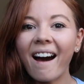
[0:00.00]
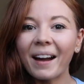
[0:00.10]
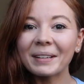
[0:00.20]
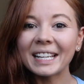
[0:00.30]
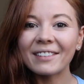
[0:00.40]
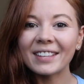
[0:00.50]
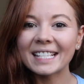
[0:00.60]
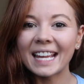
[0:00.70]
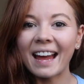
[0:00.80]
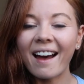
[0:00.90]
I'm gonna leave this
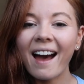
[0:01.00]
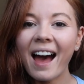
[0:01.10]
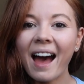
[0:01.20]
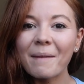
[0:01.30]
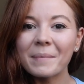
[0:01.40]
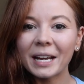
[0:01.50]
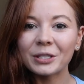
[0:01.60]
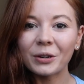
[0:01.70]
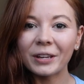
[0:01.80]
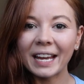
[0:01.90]
here. Make
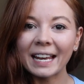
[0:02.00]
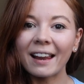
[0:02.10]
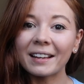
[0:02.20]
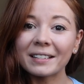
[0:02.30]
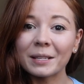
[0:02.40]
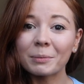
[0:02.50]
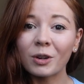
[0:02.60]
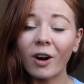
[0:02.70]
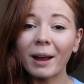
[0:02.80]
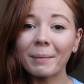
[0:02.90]
sure you hit like and
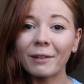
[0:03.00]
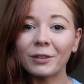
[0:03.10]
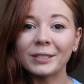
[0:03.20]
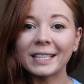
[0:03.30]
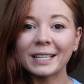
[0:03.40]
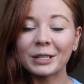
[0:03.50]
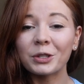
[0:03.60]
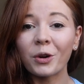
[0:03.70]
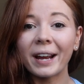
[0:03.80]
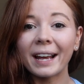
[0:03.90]
subscribe if you did
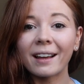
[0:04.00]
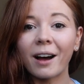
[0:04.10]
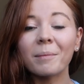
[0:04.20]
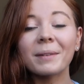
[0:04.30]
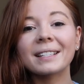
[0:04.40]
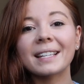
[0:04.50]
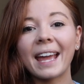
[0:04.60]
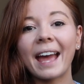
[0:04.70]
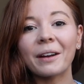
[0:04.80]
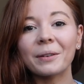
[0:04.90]
enjoy, and come and say
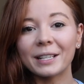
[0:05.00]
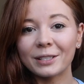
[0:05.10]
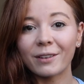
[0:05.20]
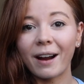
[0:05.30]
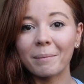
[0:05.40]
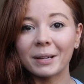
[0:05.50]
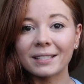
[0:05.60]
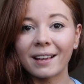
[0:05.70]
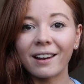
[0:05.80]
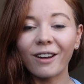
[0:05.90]
hey on Instagram
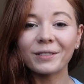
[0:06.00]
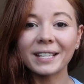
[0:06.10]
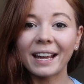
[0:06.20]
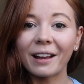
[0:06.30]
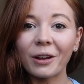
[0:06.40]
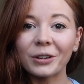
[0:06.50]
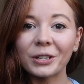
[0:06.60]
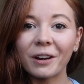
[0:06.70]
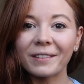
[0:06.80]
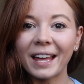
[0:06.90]
because I love saying hello
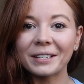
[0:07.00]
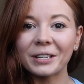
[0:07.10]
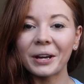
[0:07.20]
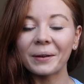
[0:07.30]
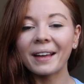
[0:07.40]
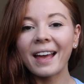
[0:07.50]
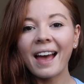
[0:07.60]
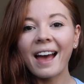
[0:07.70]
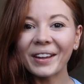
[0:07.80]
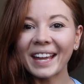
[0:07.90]
to you over there too.
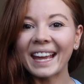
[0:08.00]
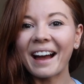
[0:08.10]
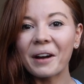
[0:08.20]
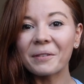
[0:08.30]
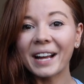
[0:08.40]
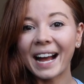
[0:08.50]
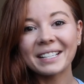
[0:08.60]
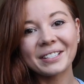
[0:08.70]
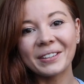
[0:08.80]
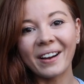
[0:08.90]
Okay, I will
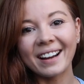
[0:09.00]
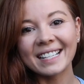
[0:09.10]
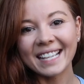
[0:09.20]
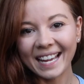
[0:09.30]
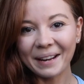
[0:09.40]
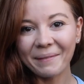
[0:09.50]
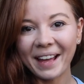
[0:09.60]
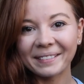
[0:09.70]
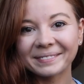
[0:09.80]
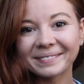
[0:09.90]
catch you guys in a bit.